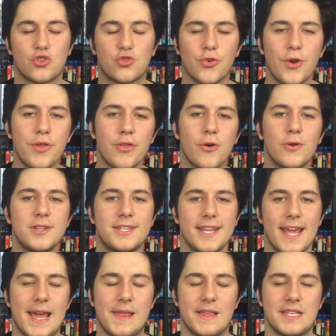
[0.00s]
Truth or
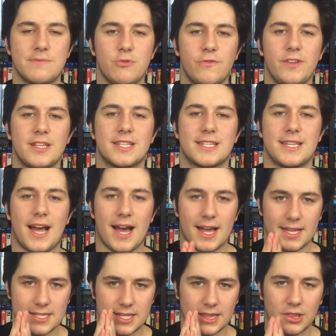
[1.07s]
Dare, this movie
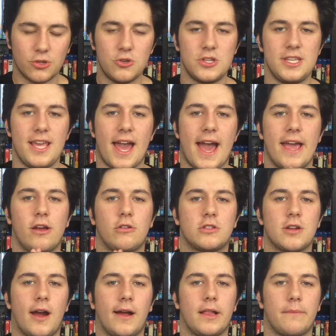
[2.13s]
stars Lucy Hale,
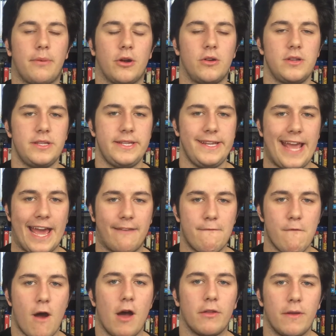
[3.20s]
Tyler Posey, and
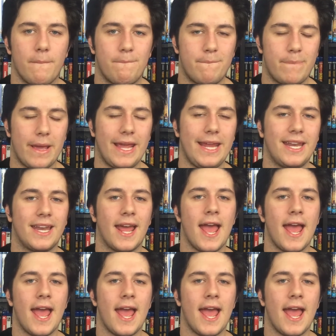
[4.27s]
Beane,